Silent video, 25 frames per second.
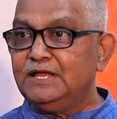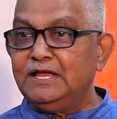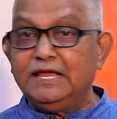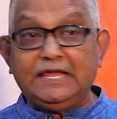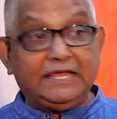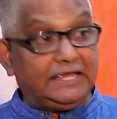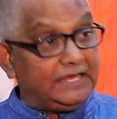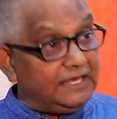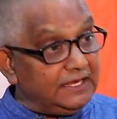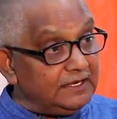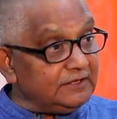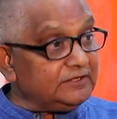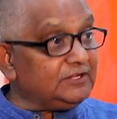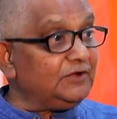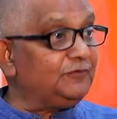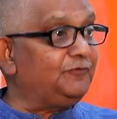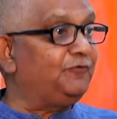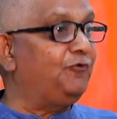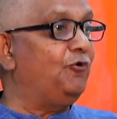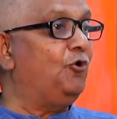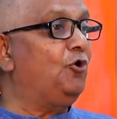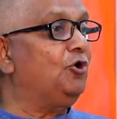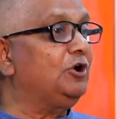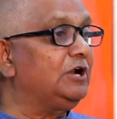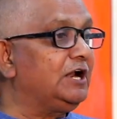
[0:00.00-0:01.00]
He is the
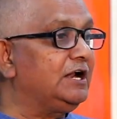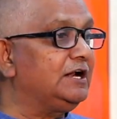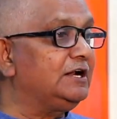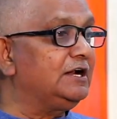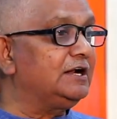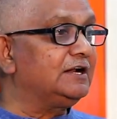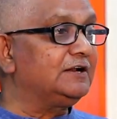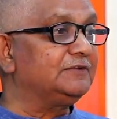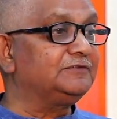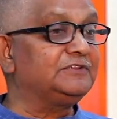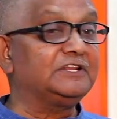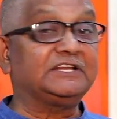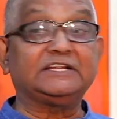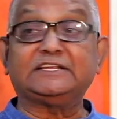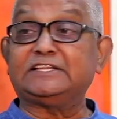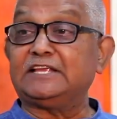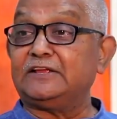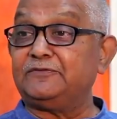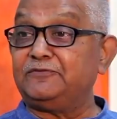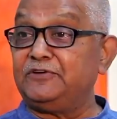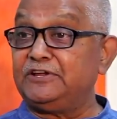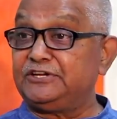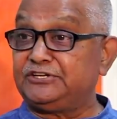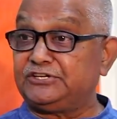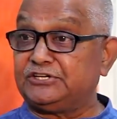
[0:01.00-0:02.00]
forerunner of the
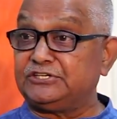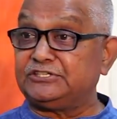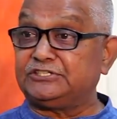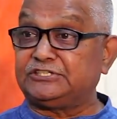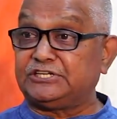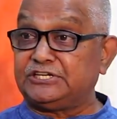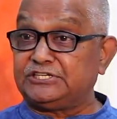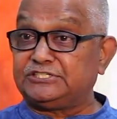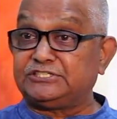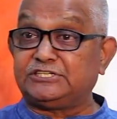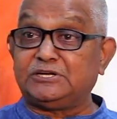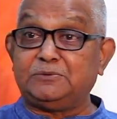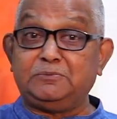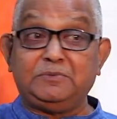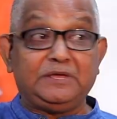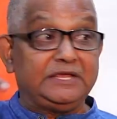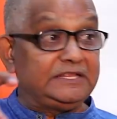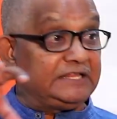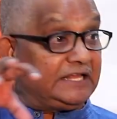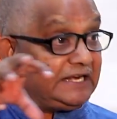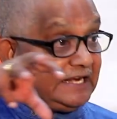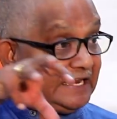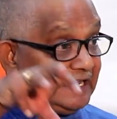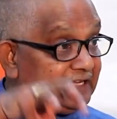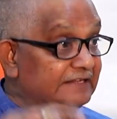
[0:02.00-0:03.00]
reservation system in
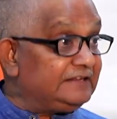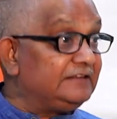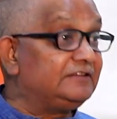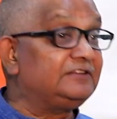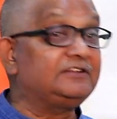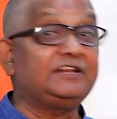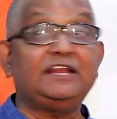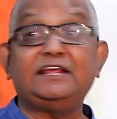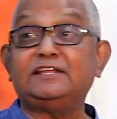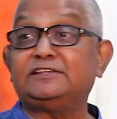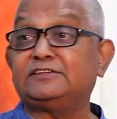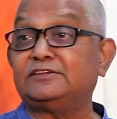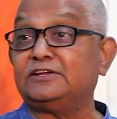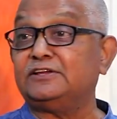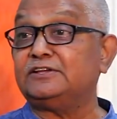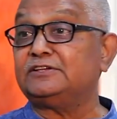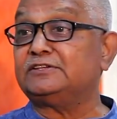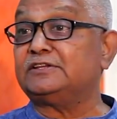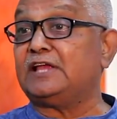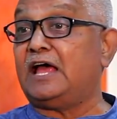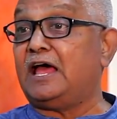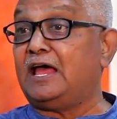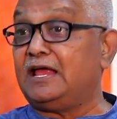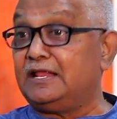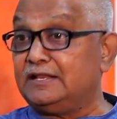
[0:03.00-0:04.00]
the legislatures
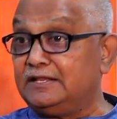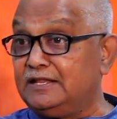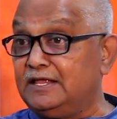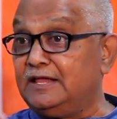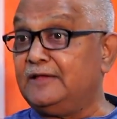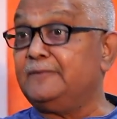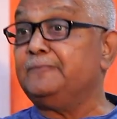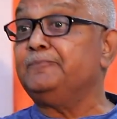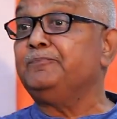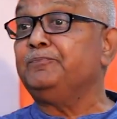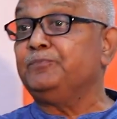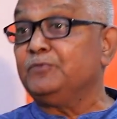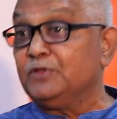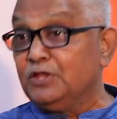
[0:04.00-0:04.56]
and the